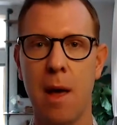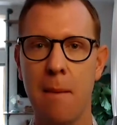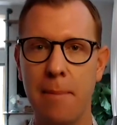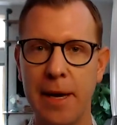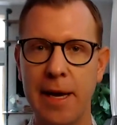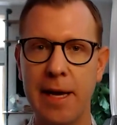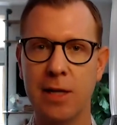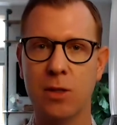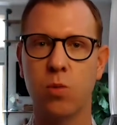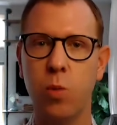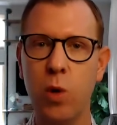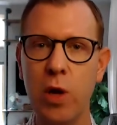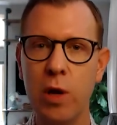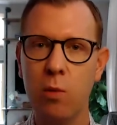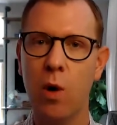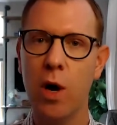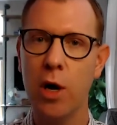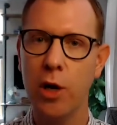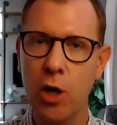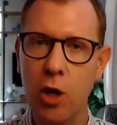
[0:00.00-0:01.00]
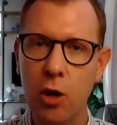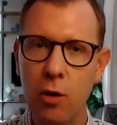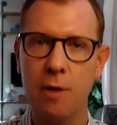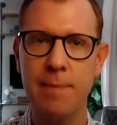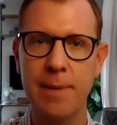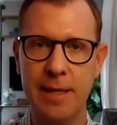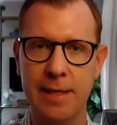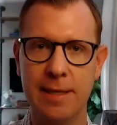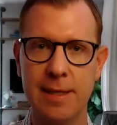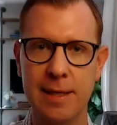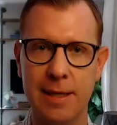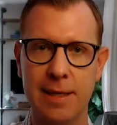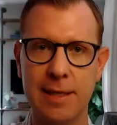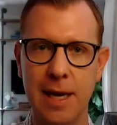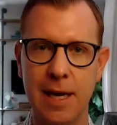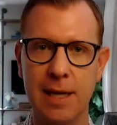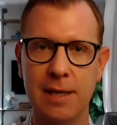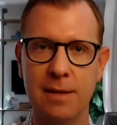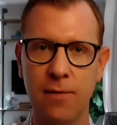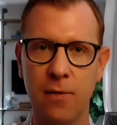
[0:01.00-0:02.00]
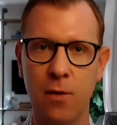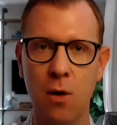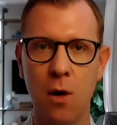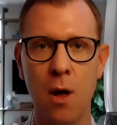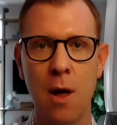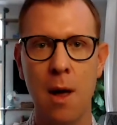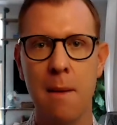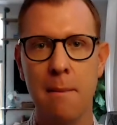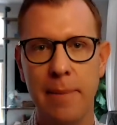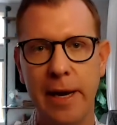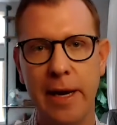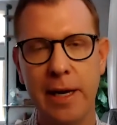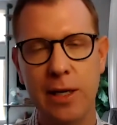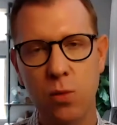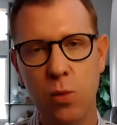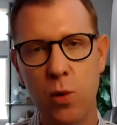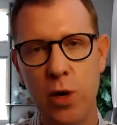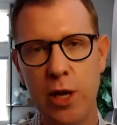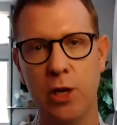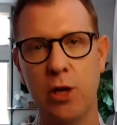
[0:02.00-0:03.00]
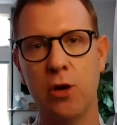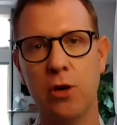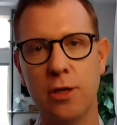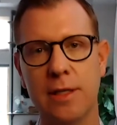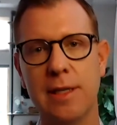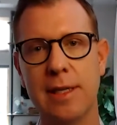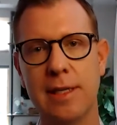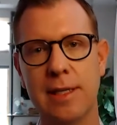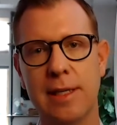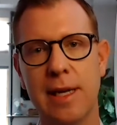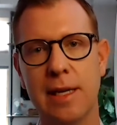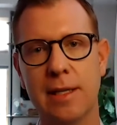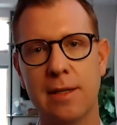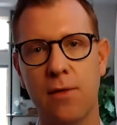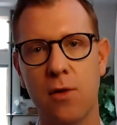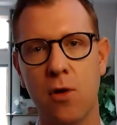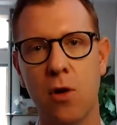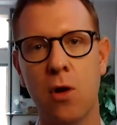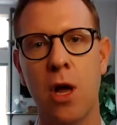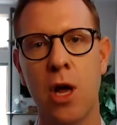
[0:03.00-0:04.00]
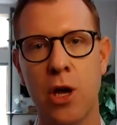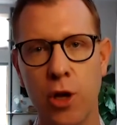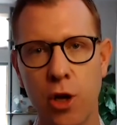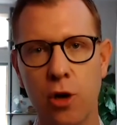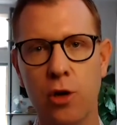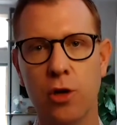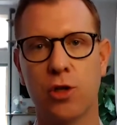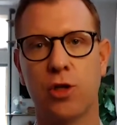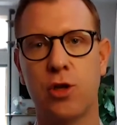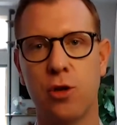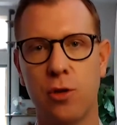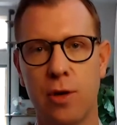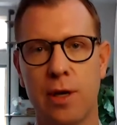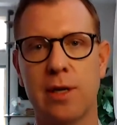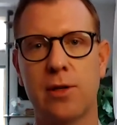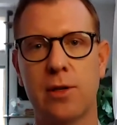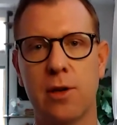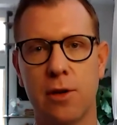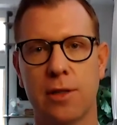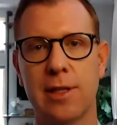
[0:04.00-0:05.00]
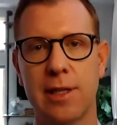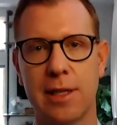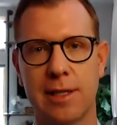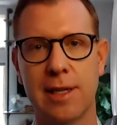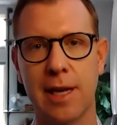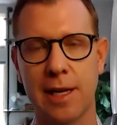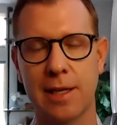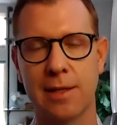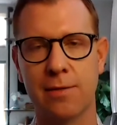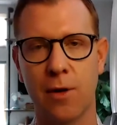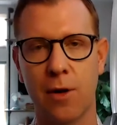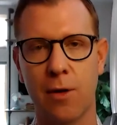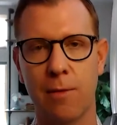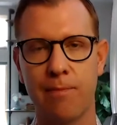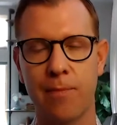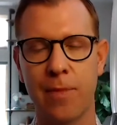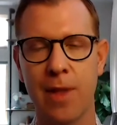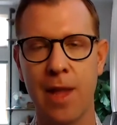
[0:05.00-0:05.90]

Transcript: because we want you to be successful, because when you're successful, your students are successful.